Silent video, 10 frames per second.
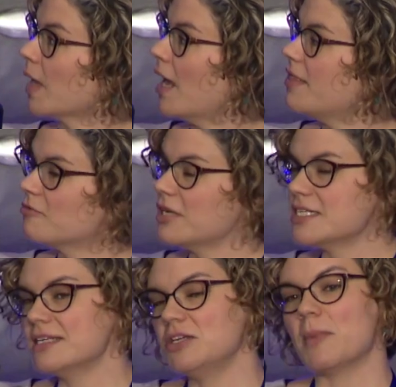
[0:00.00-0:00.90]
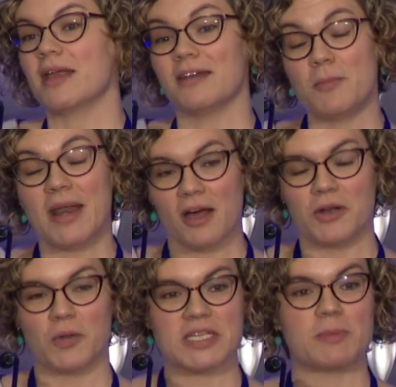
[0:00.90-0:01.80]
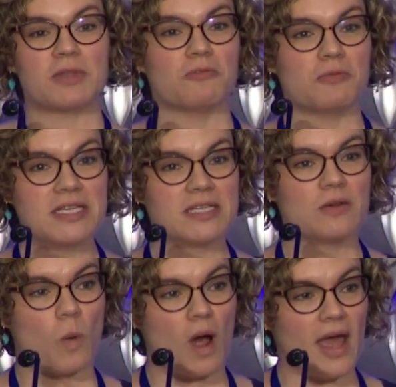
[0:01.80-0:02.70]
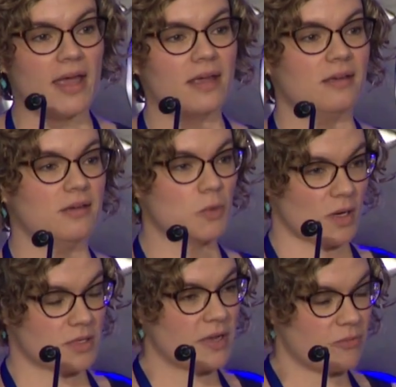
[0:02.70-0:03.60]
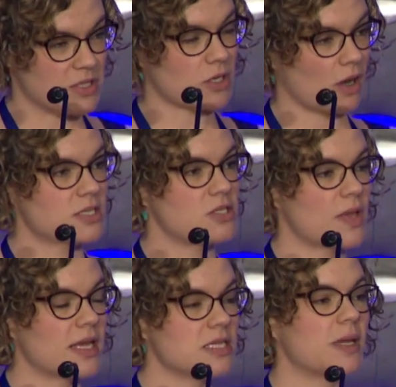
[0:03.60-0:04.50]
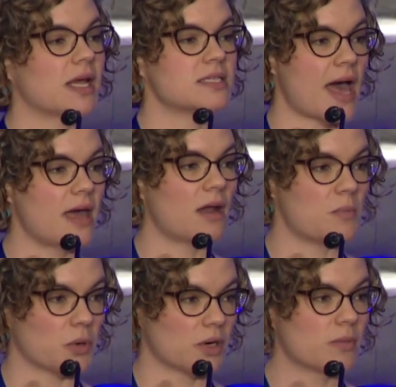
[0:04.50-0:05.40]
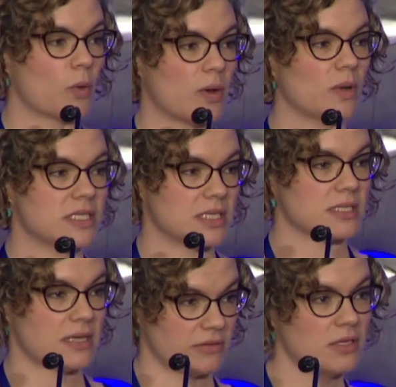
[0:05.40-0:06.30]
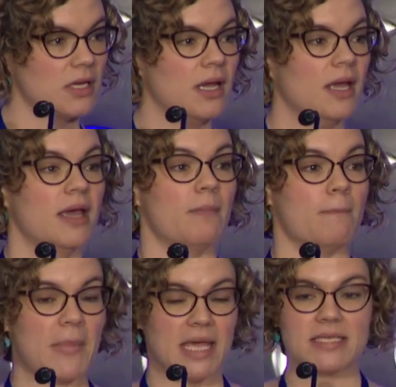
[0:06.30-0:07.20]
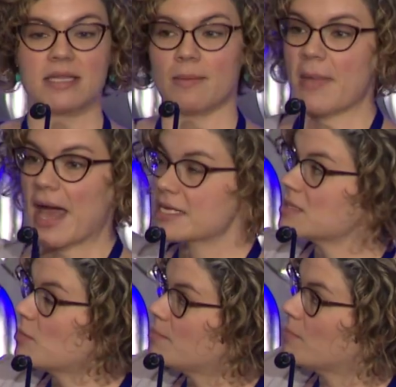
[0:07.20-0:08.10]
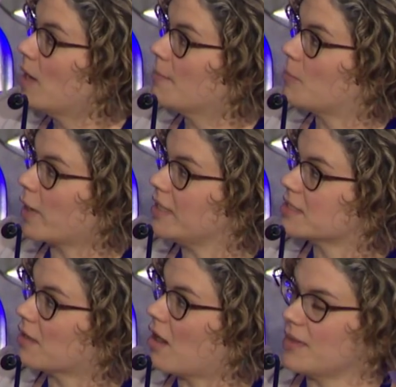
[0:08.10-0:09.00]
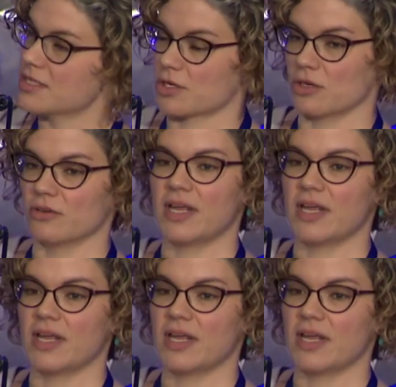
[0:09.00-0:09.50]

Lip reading: And the reason, you may not know this, but the reason why you have been taught to do that is because that number, 0.167, is the maximum point on this curve.